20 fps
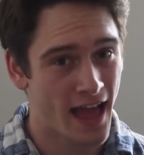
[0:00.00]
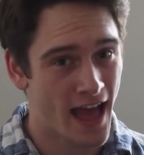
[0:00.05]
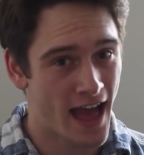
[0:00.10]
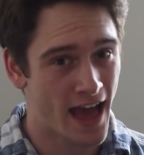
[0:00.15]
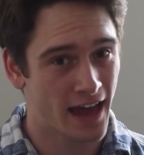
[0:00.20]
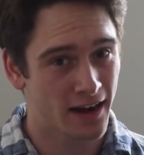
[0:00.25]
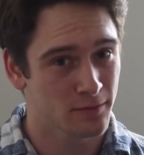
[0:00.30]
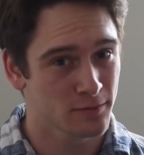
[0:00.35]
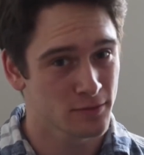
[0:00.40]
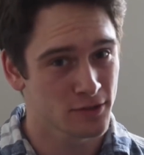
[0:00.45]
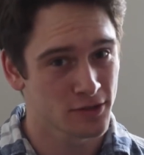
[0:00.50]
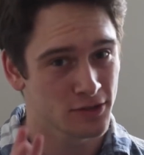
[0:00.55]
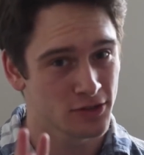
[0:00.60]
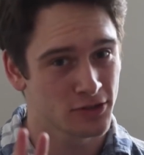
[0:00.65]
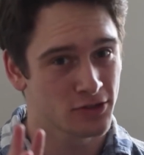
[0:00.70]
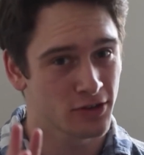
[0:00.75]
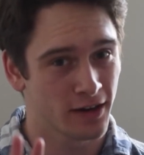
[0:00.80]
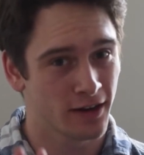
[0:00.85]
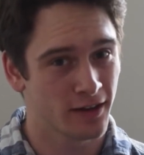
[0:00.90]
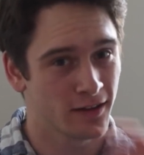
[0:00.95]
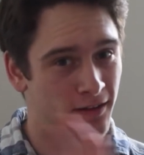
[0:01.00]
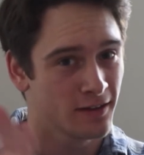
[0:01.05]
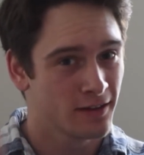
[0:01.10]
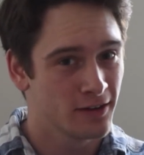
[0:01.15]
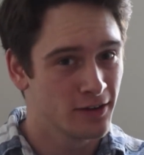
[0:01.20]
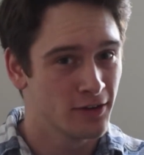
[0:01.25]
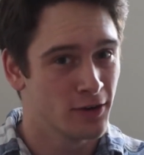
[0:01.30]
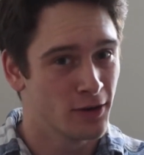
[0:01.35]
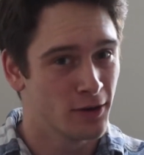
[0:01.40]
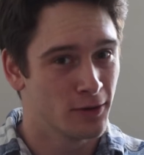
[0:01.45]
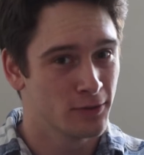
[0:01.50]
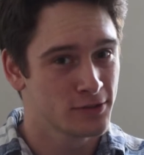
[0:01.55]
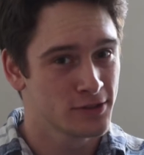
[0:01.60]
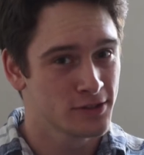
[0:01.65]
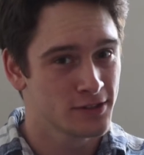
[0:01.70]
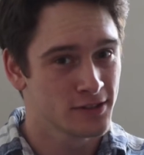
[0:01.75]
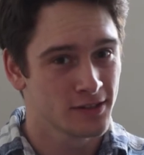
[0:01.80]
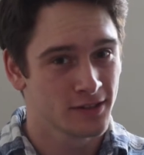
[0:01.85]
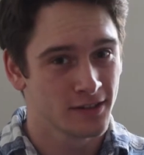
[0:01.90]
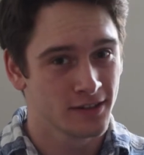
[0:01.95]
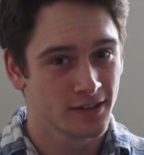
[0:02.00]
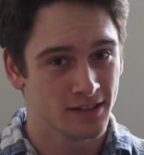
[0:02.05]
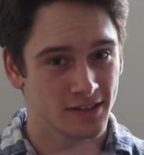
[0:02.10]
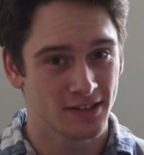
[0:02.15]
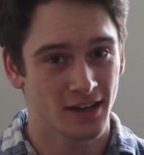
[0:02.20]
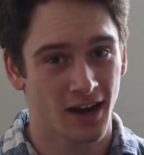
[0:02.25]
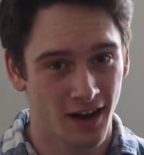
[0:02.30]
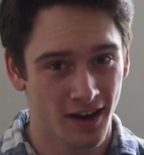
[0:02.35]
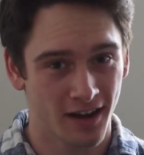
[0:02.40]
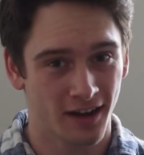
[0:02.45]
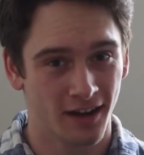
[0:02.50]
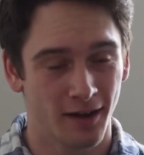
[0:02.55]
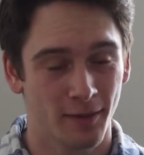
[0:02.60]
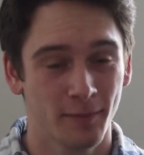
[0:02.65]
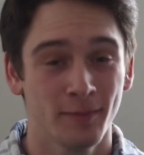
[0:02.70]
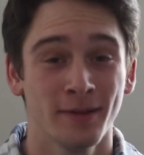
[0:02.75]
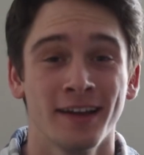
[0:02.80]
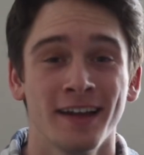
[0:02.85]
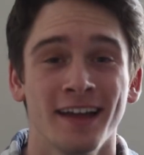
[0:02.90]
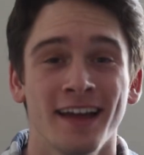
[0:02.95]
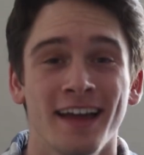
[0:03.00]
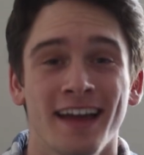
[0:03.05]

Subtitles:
adamstrailnotes.com,